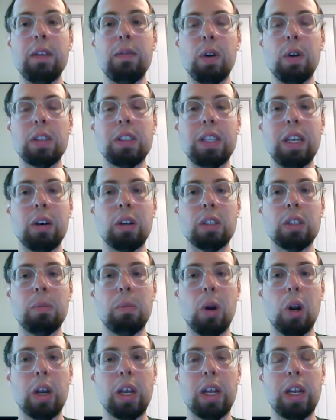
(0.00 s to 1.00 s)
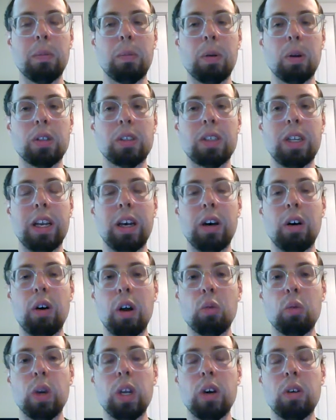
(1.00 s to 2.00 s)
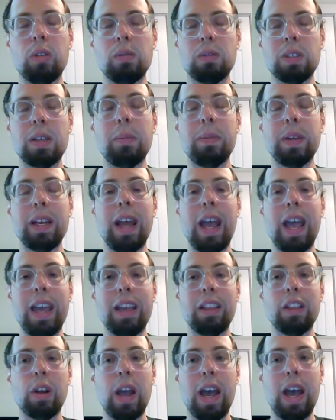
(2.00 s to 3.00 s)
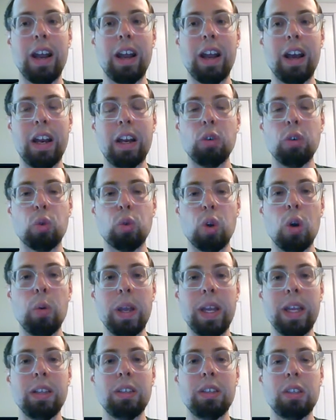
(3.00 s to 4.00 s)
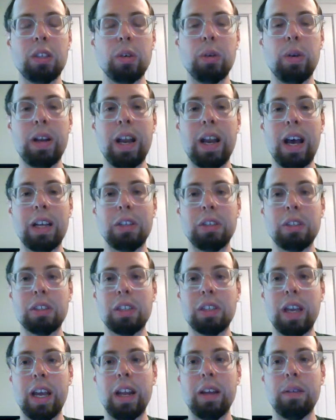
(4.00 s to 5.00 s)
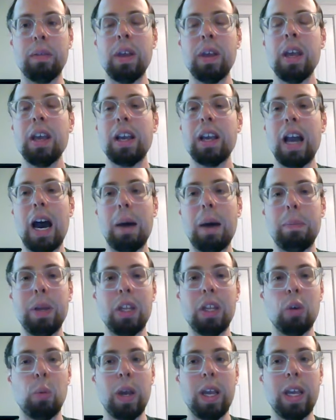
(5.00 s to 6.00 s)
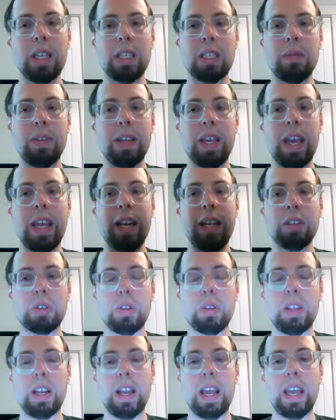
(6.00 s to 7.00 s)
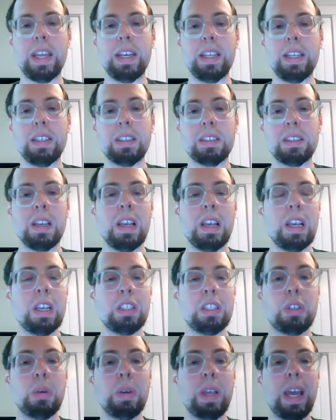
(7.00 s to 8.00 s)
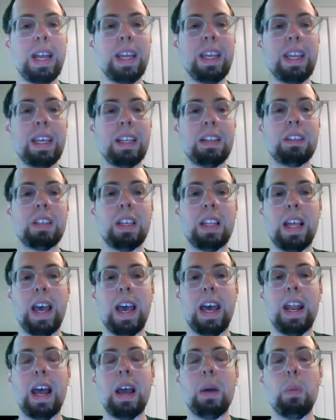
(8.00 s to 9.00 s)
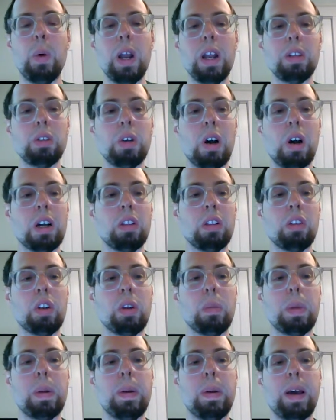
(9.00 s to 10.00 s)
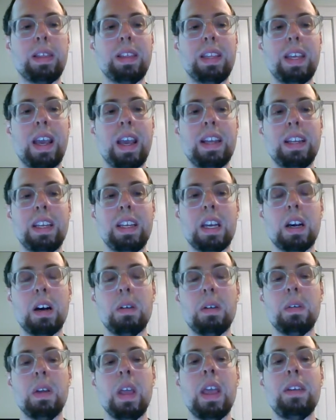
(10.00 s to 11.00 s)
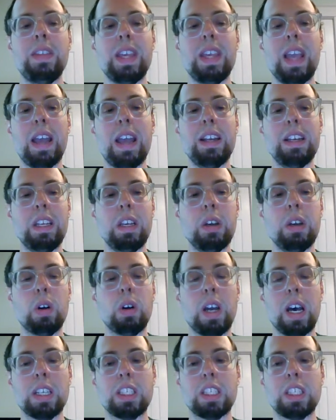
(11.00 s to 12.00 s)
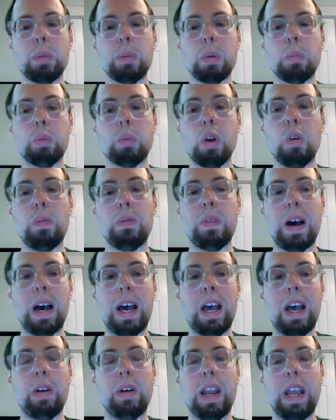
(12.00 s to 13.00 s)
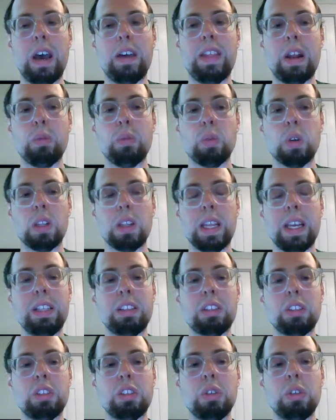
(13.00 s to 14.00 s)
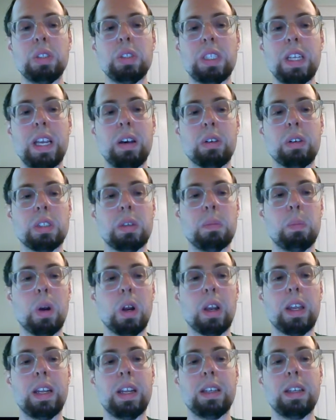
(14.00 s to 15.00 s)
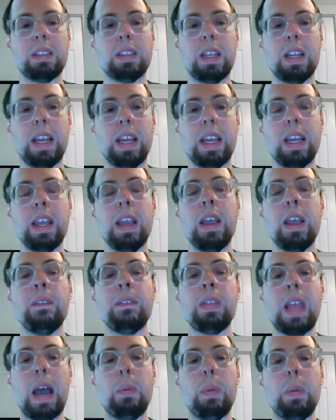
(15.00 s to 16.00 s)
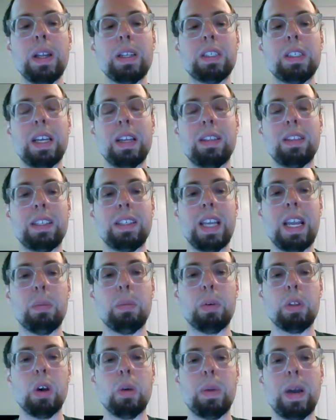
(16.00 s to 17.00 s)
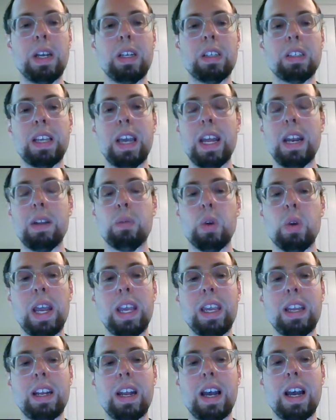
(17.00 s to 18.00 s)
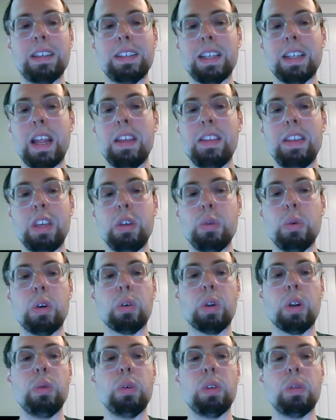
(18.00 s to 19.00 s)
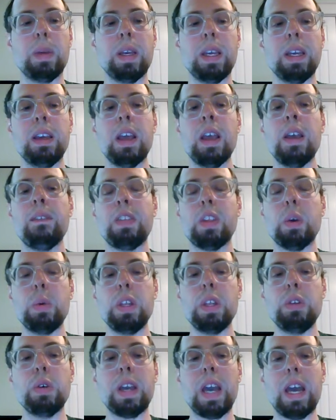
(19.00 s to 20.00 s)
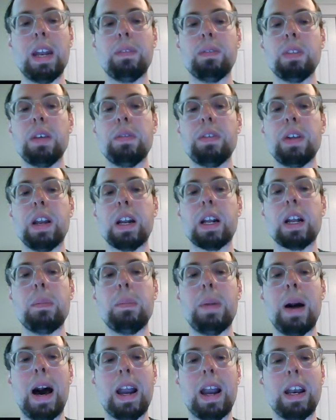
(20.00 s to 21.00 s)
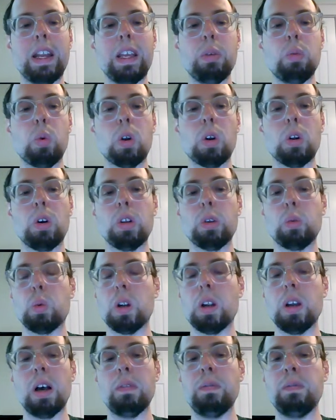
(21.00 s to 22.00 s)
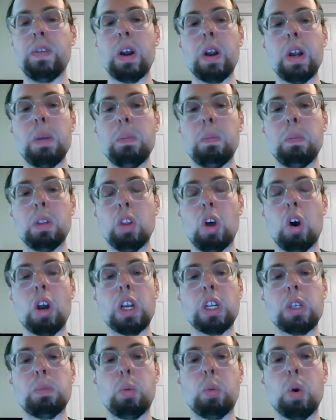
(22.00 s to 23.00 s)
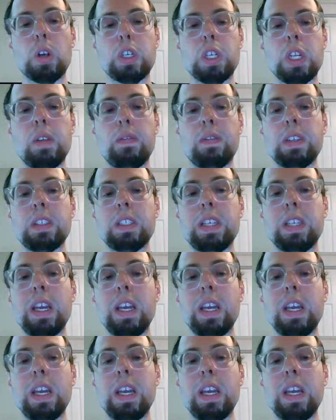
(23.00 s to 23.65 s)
give our sales and marketing personnel a real something to hang their hat on and grow into and not just kind of copy the ways of the 80s or the 90s. So getting into that, I want to talk a little bit about the idea of the ideal customer profile and how that relates to sales and marketing today. I want to set the table, though, by just kind of recognizing, I think you agree with me, that we do kind of live in a commodity world where a very large portion of the